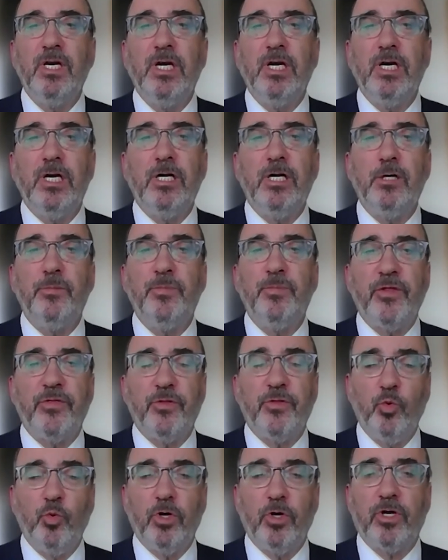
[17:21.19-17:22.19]
about the
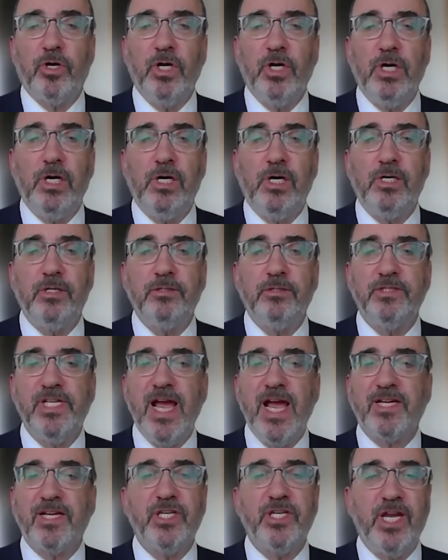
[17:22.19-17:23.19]
work on
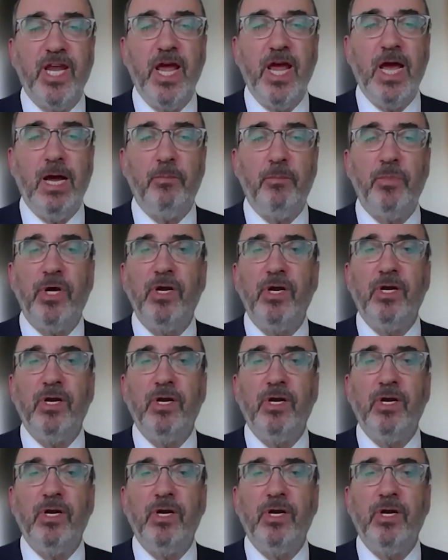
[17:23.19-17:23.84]
taxi cab